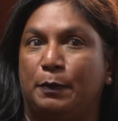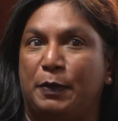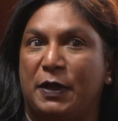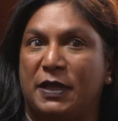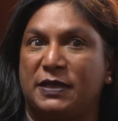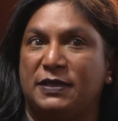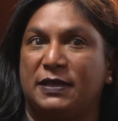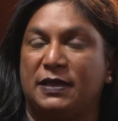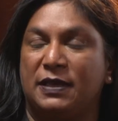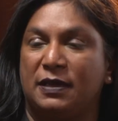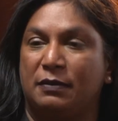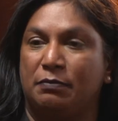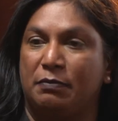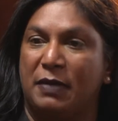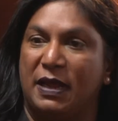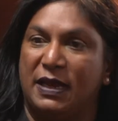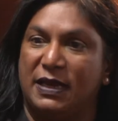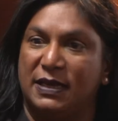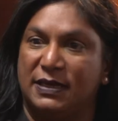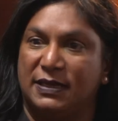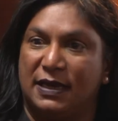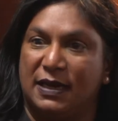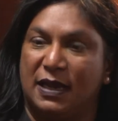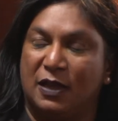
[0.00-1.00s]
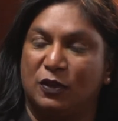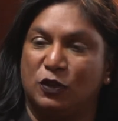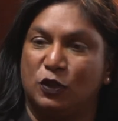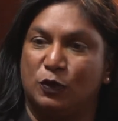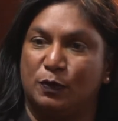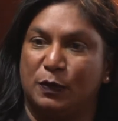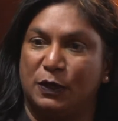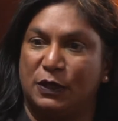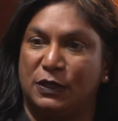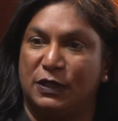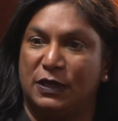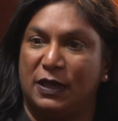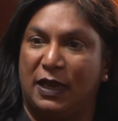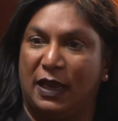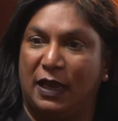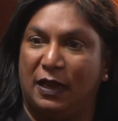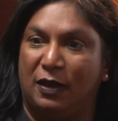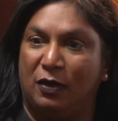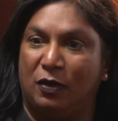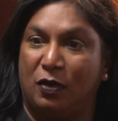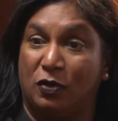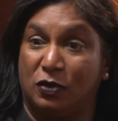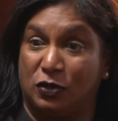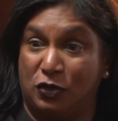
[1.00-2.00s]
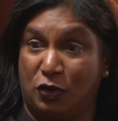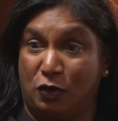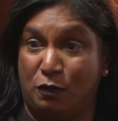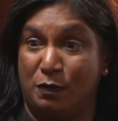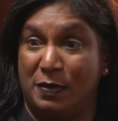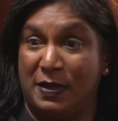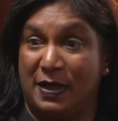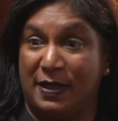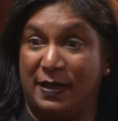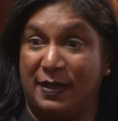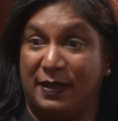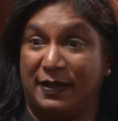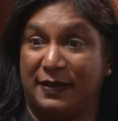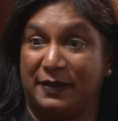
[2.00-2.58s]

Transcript: the president made his announcement in October.